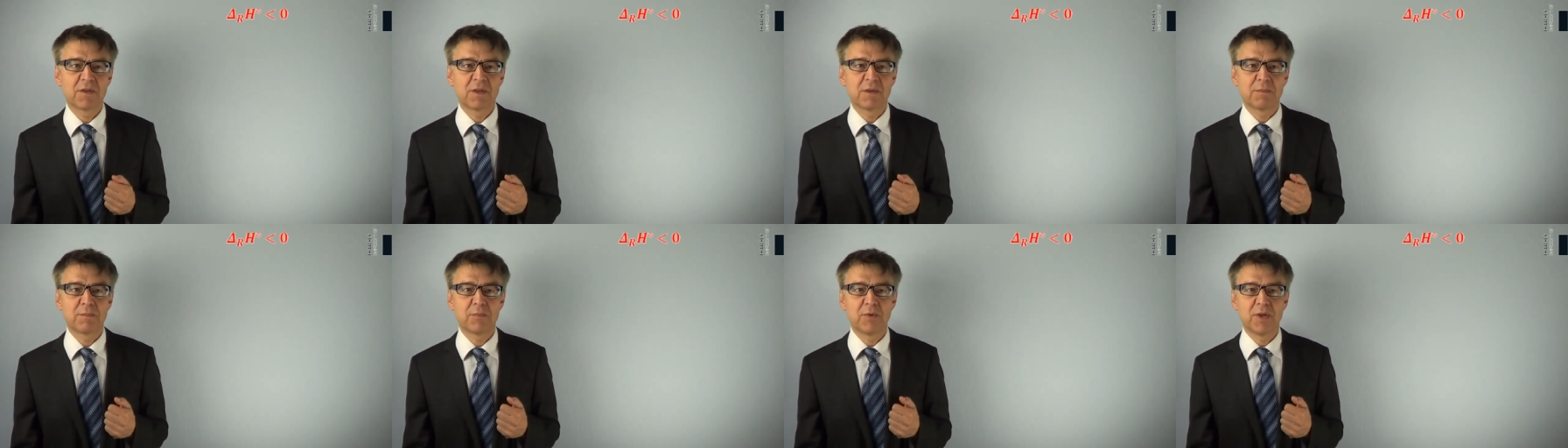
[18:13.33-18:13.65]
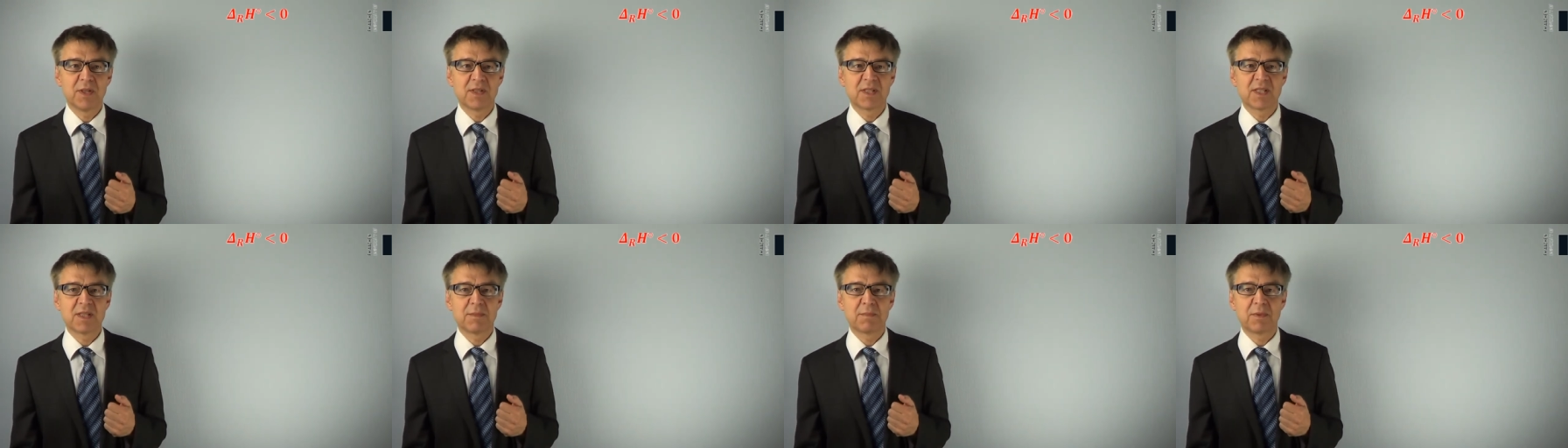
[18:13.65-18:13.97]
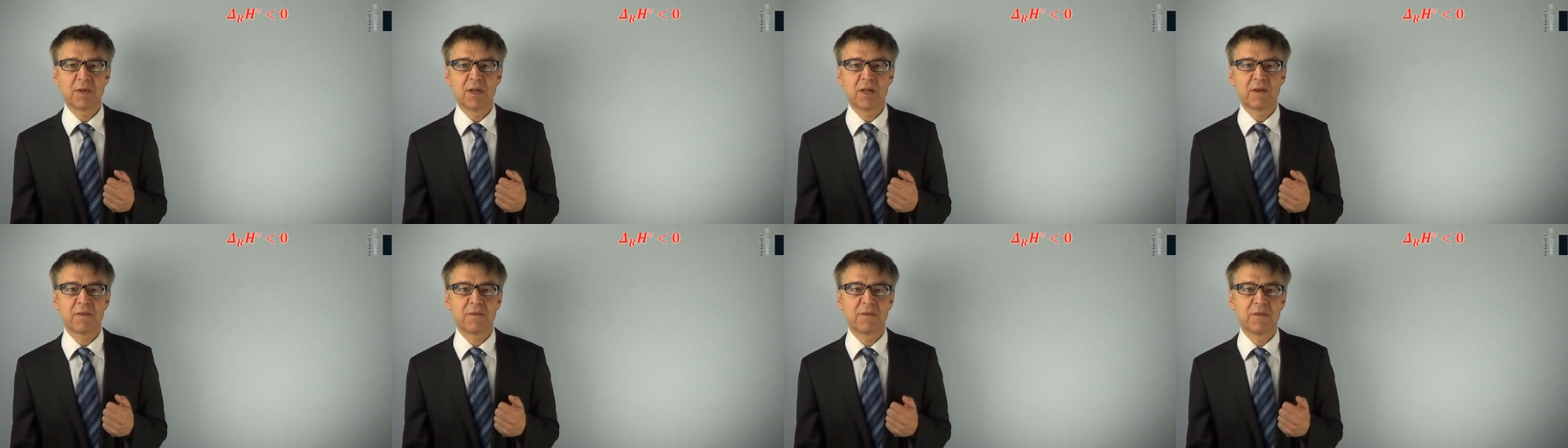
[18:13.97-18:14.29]
the
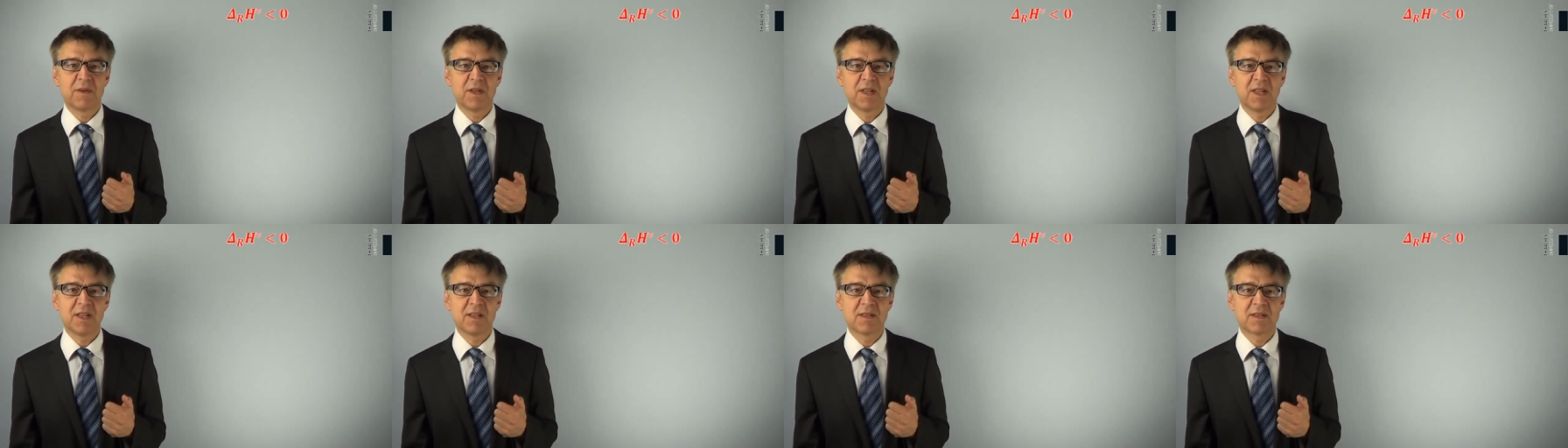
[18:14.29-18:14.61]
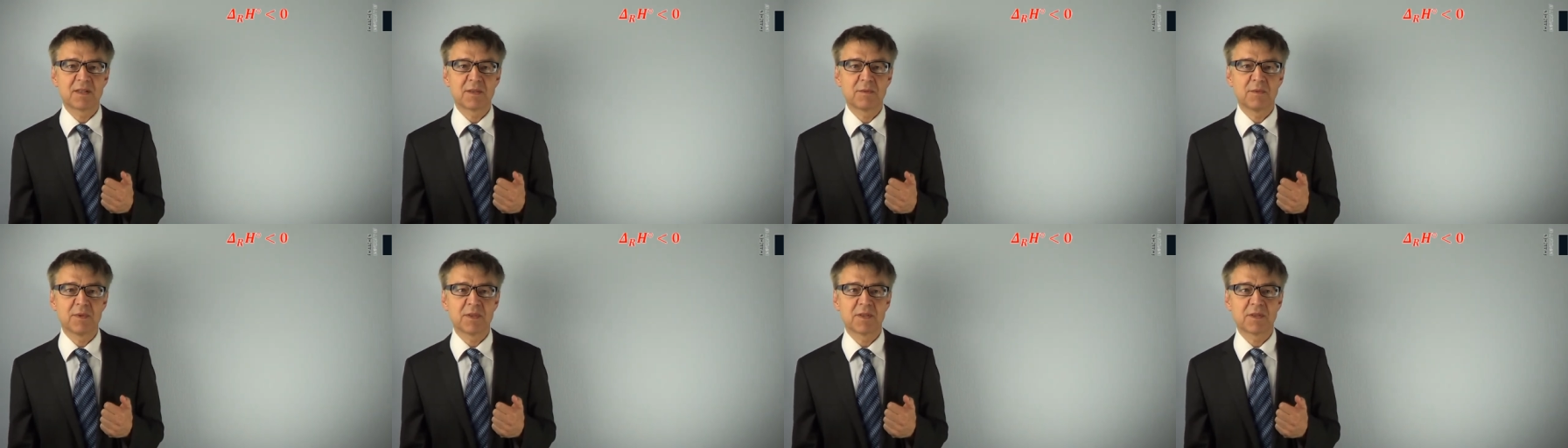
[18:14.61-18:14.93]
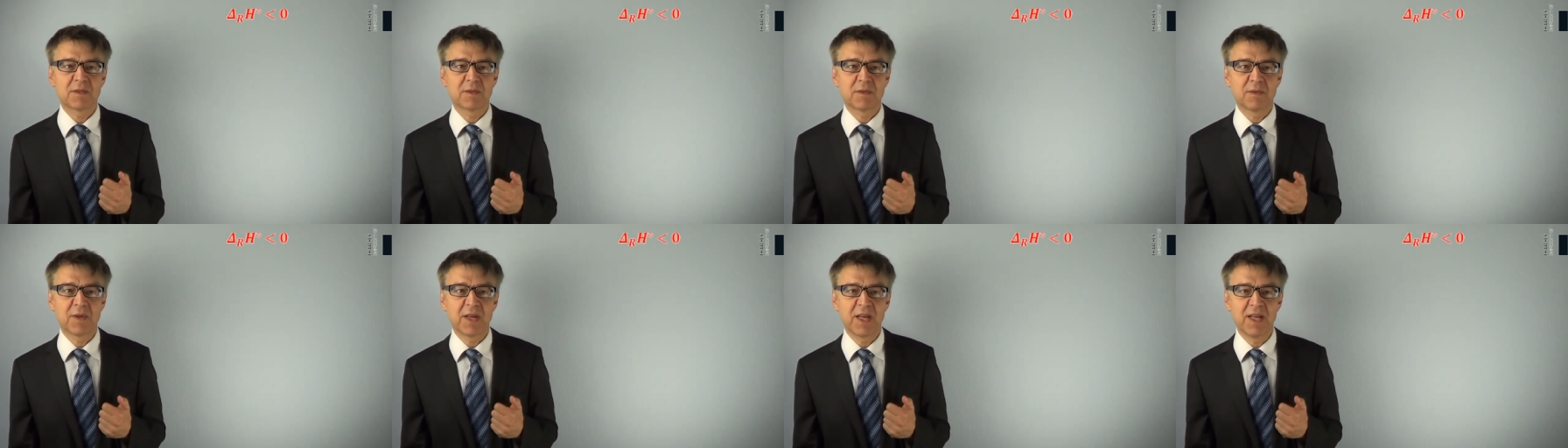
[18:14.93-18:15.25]
principle of least
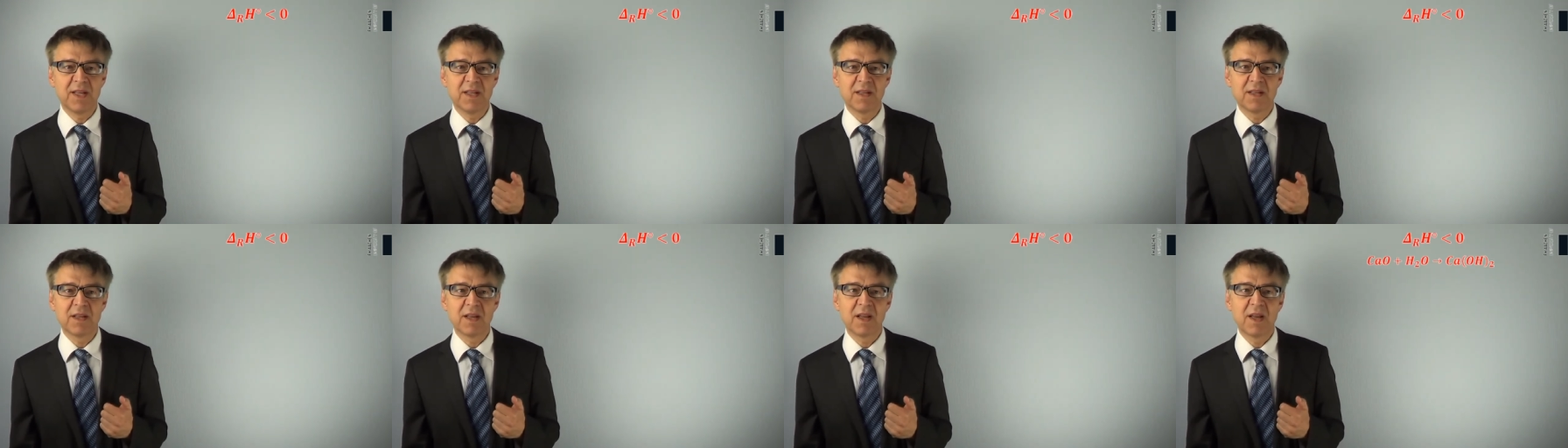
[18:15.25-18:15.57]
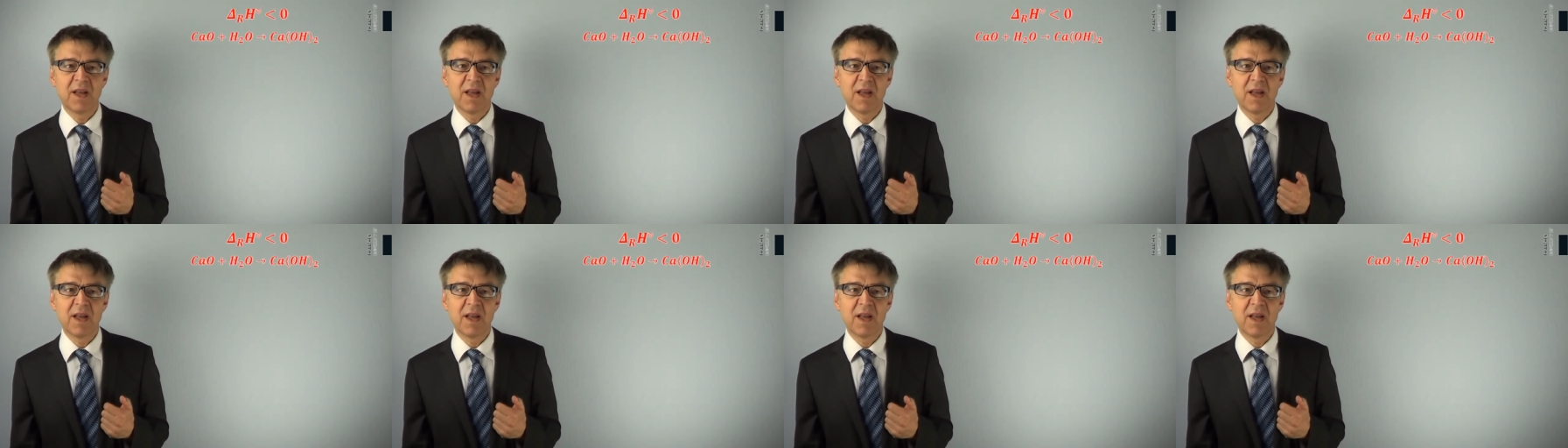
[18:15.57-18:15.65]
restraint.